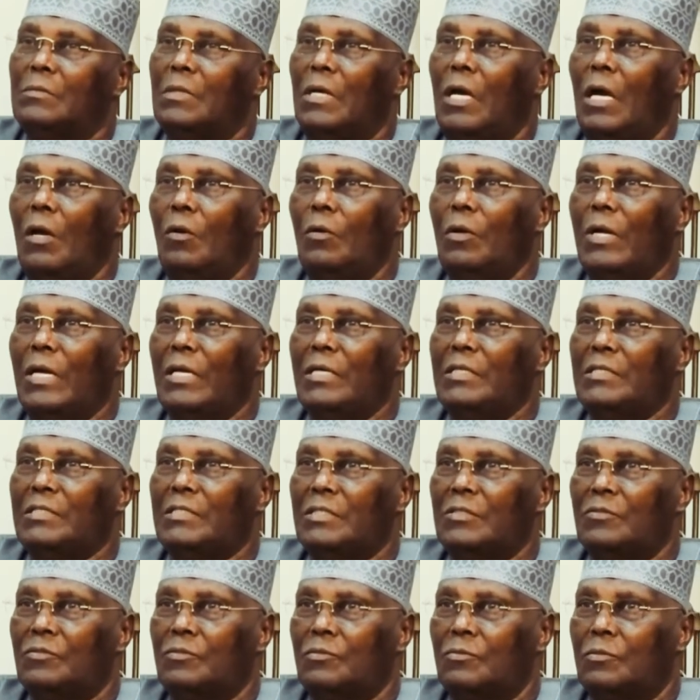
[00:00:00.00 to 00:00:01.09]
how I
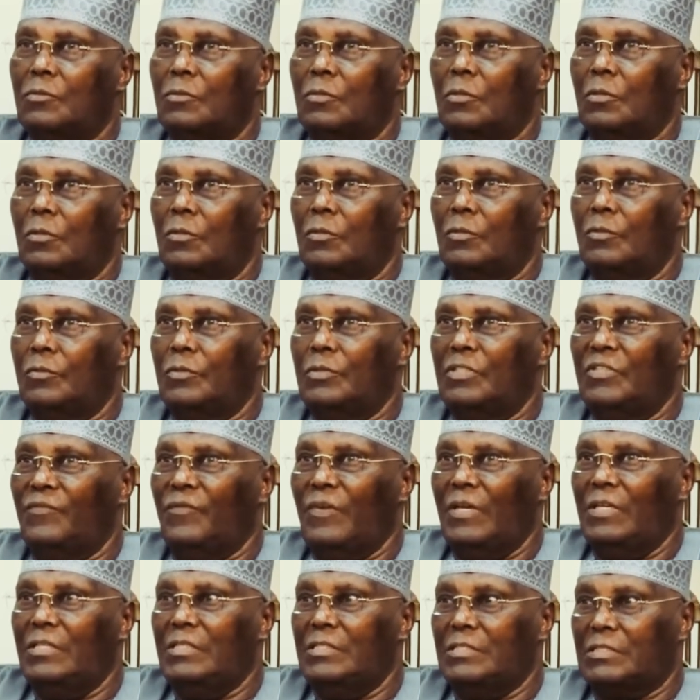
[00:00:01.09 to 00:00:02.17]
intend to go
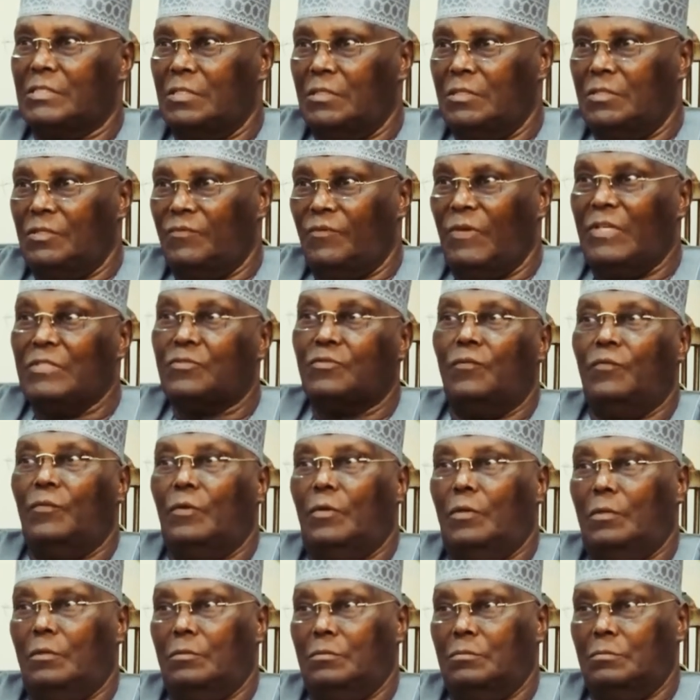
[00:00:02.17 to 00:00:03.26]
unifying this country, first of
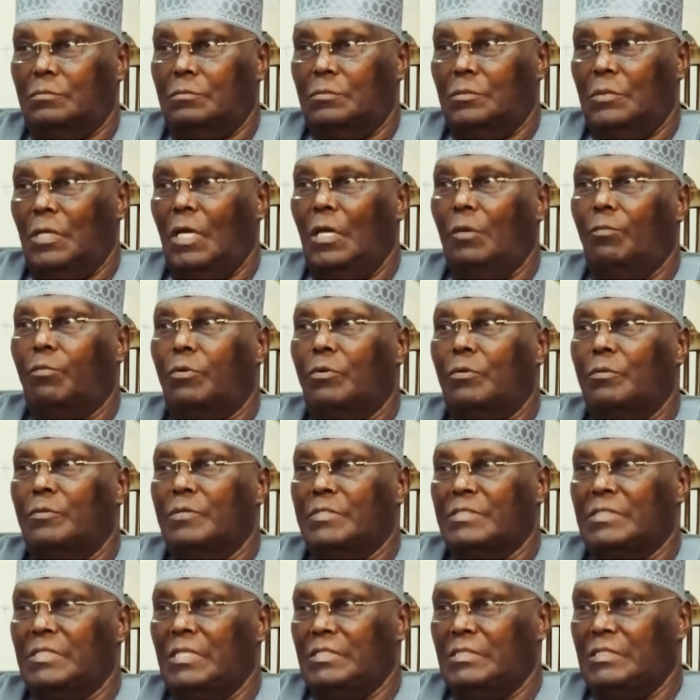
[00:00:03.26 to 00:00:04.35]
all, I
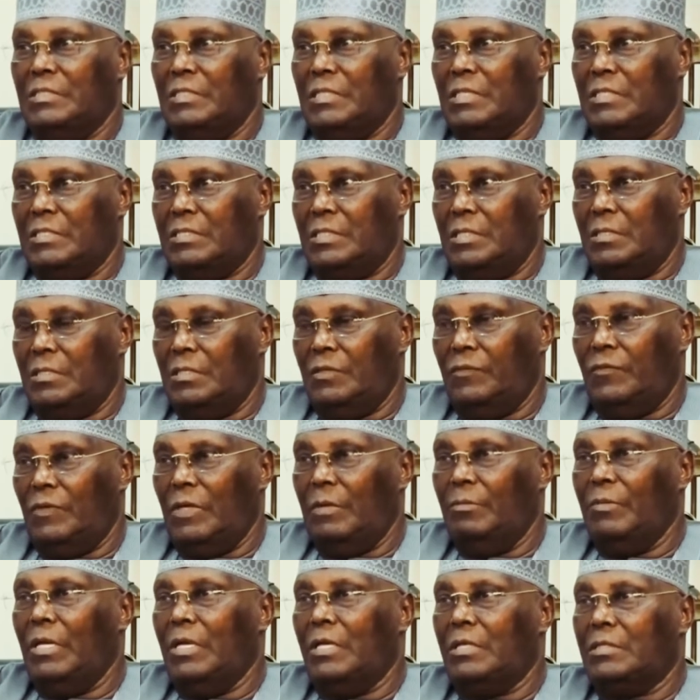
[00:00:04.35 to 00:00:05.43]
promise Nigerians that if
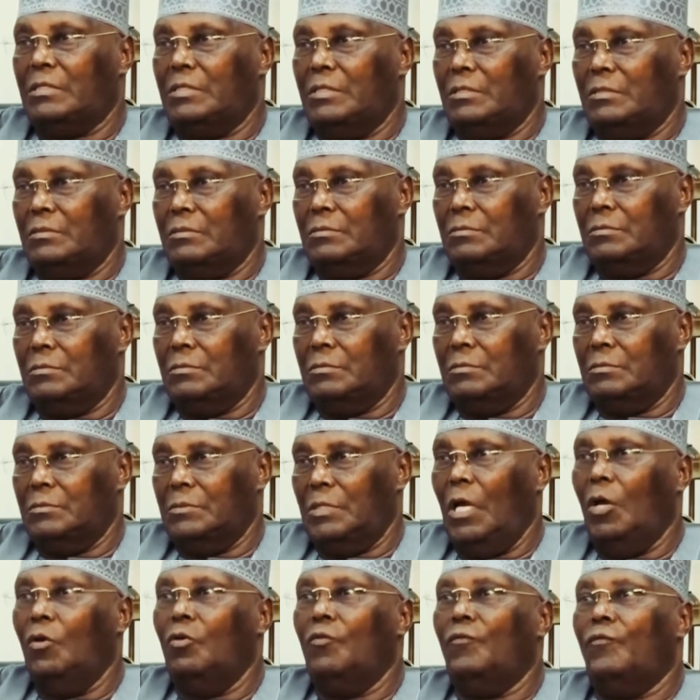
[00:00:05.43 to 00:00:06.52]
I'm elected,
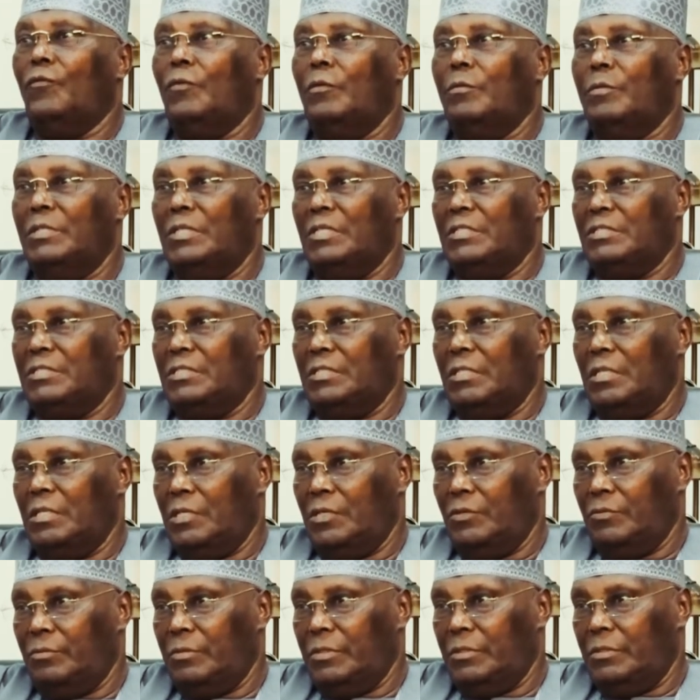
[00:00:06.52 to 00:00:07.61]
I will form a national
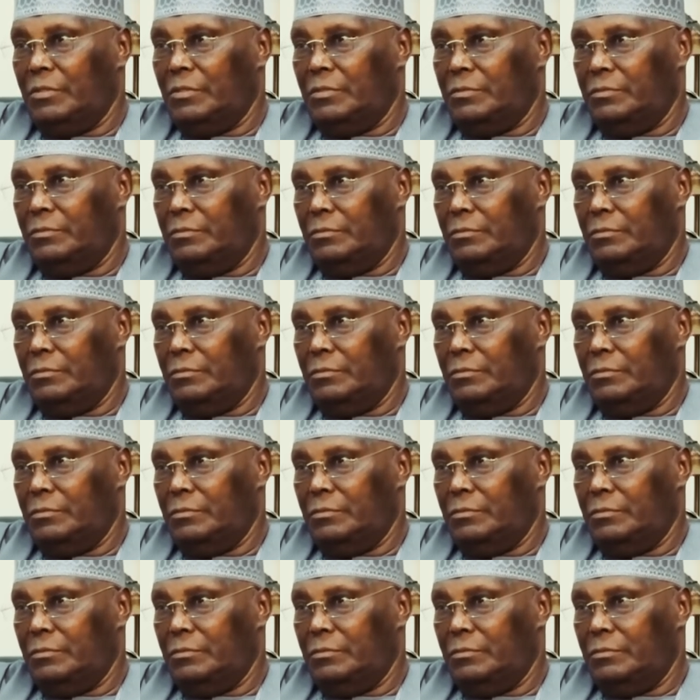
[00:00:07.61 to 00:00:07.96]
government.